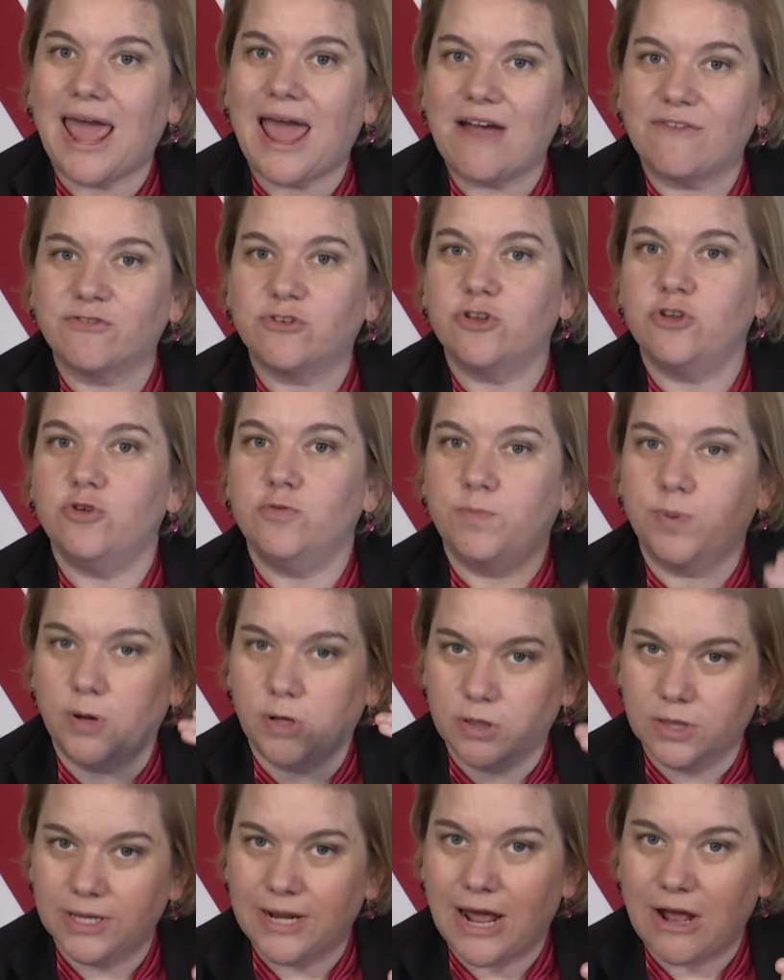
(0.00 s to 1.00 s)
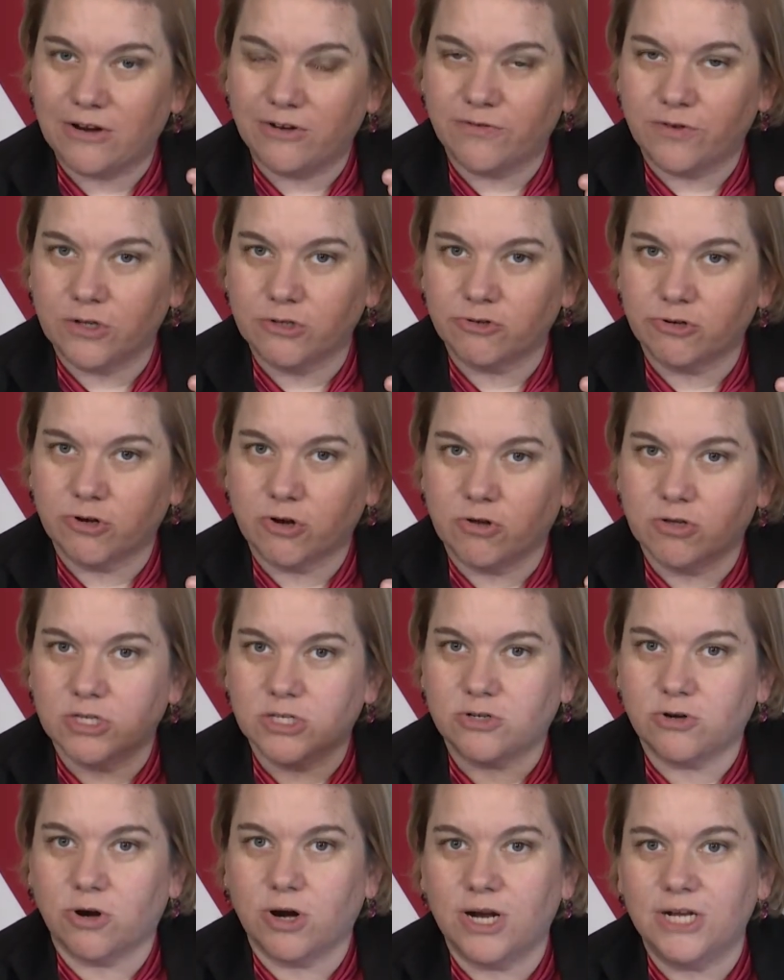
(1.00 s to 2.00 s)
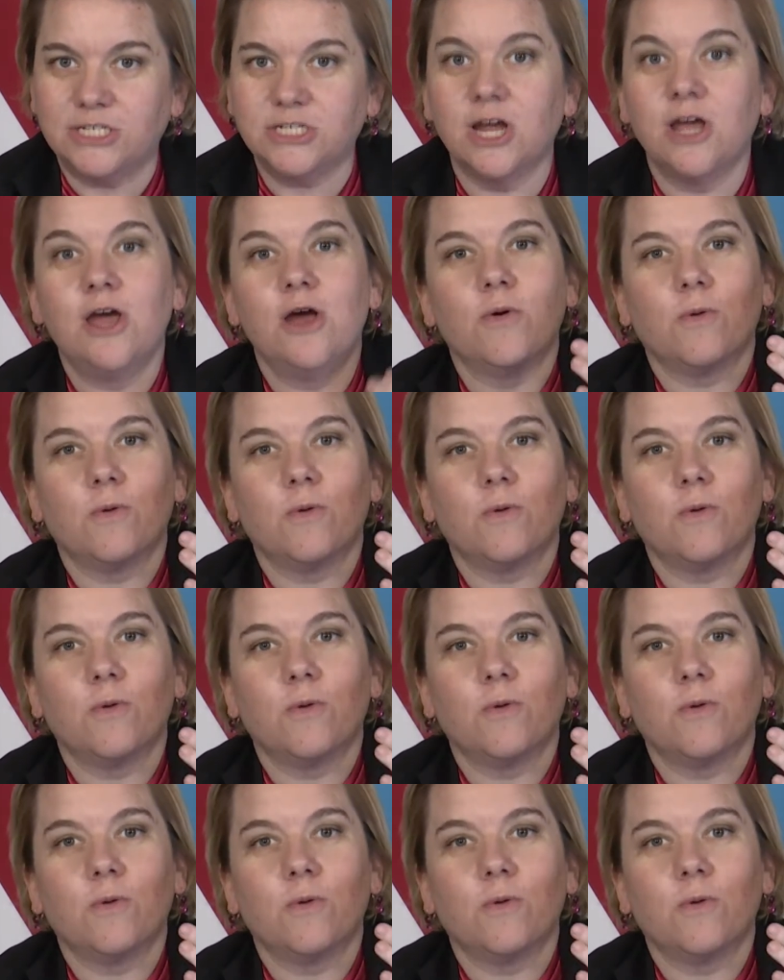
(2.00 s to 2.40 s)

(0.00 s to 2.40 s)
after you pull it out of ultra cold storage,